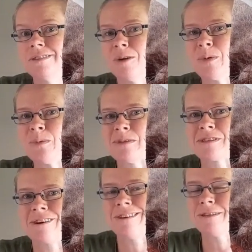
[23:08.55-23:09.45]
I promise,
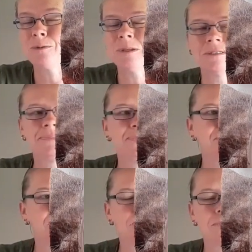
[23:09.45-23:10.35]
guys, I will.
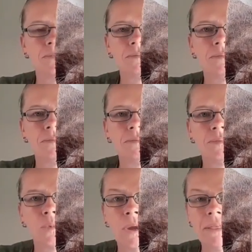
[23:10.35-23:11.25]

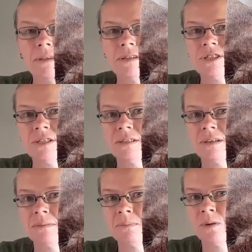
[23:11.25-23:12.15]
When this year,
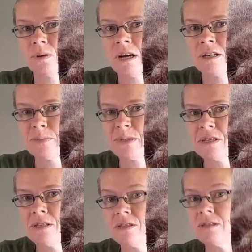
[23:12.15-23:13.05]
I'm not
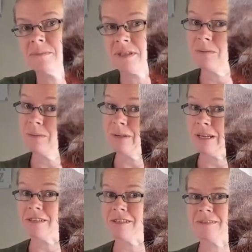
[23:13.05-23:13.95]
100% sure, but I will
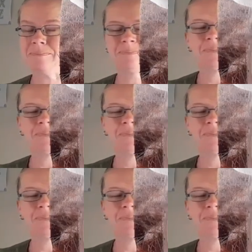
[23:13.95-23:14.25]
get it done.